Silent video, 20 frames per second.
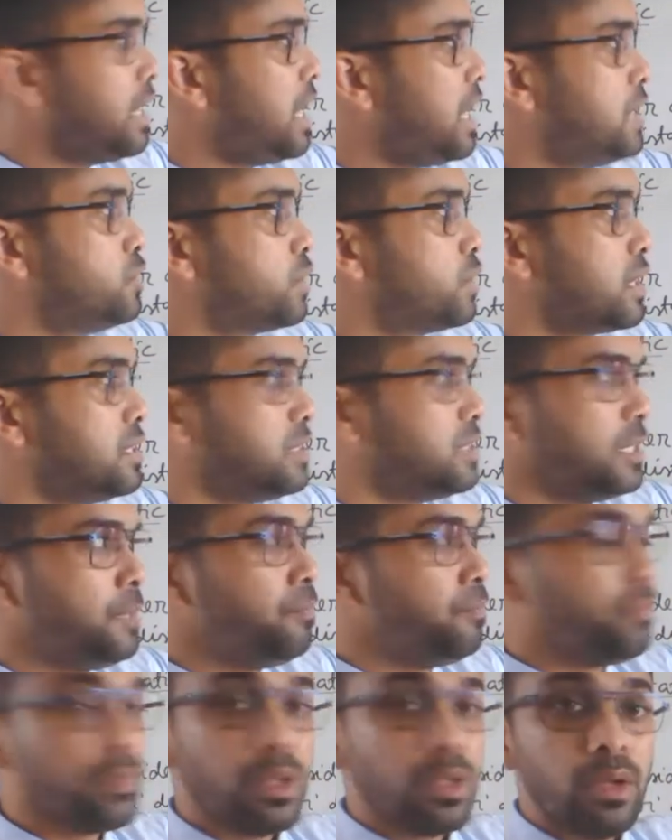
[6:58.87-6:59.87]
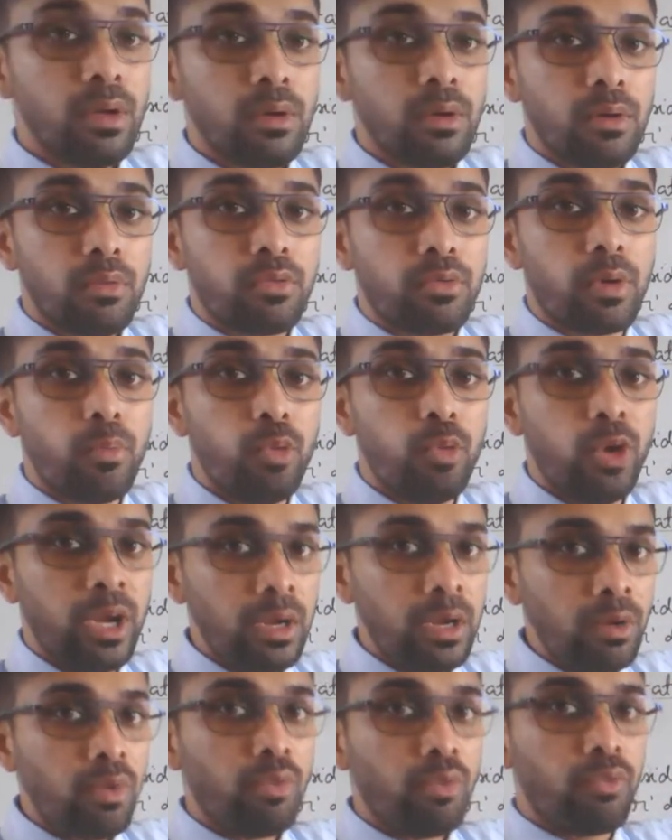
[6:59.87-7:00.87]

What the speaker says: as you can see, from where?